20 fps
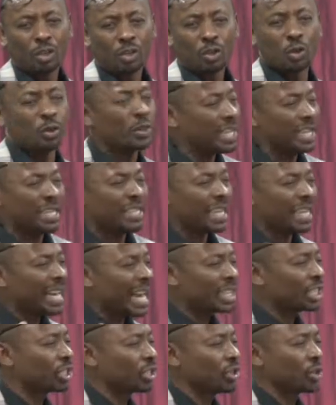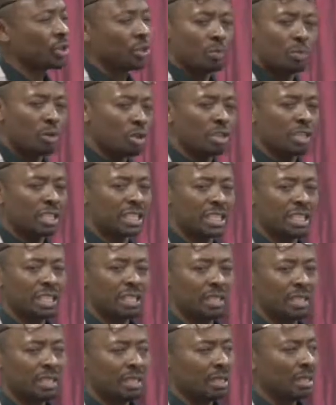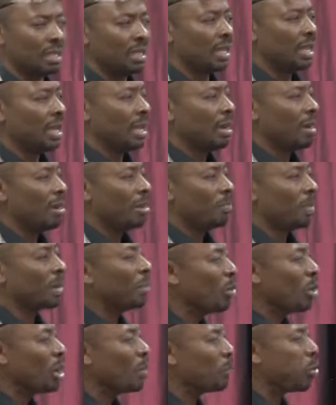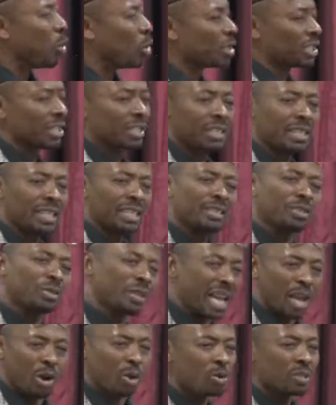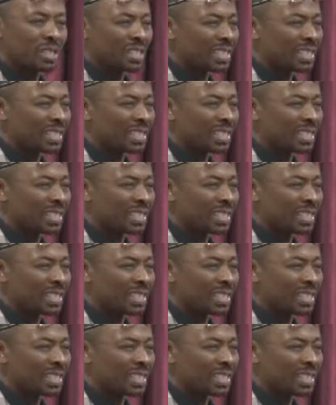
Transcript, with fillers: to the international community, but more importantly, to their own